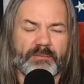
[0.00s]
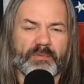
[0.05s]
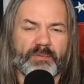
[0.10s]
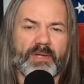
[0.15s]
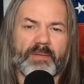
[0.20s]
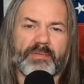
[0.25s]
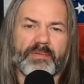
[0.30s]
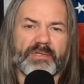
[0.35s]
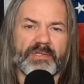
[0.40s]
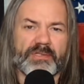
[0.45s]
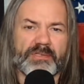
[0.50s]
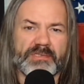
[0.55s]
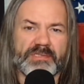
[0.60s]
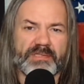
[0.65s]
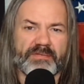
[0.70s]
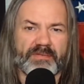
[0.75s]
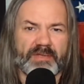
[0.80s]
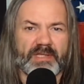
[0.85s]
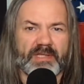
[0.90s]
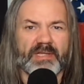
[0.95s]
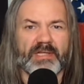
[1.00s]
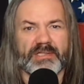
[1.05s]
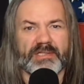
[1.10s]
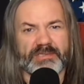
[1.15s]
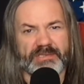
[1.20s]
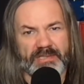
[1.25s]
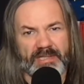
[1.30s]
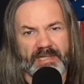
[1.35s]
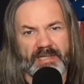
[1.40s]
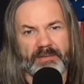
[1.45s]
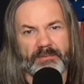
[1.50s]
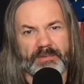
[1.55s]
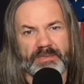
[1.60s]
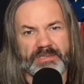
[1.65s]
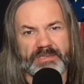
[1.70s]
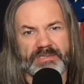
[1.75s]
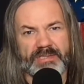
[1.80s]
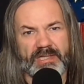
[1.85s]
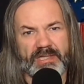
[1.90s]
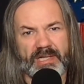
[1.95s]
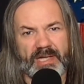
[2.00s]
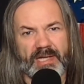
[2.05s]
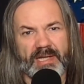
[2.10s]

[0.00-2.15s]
the proper use of the English language.